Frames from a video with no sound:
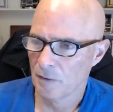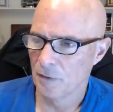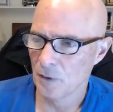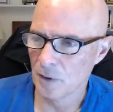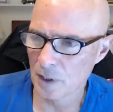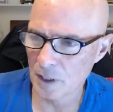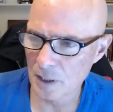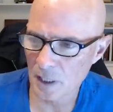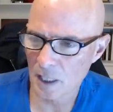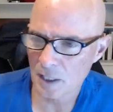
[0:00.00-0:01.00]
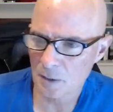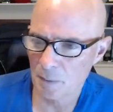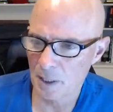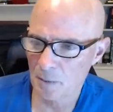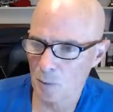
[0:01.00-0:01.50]
full exhaust
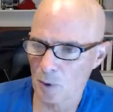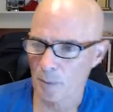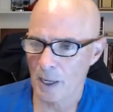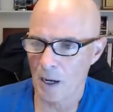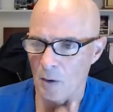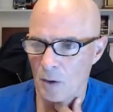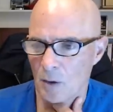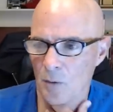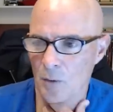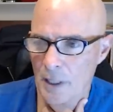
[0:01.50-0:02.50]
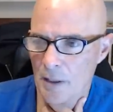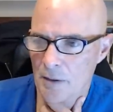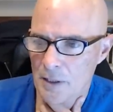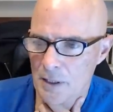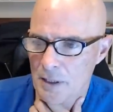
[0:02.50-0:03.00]
made more power
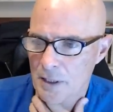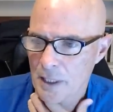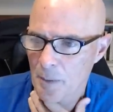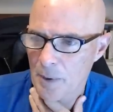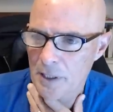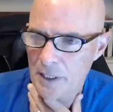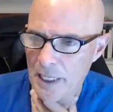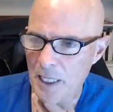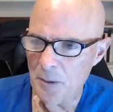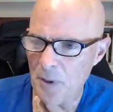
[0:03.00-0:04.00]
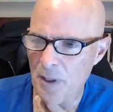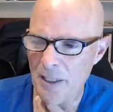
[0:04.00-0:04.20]
without stabbing the gas pedal.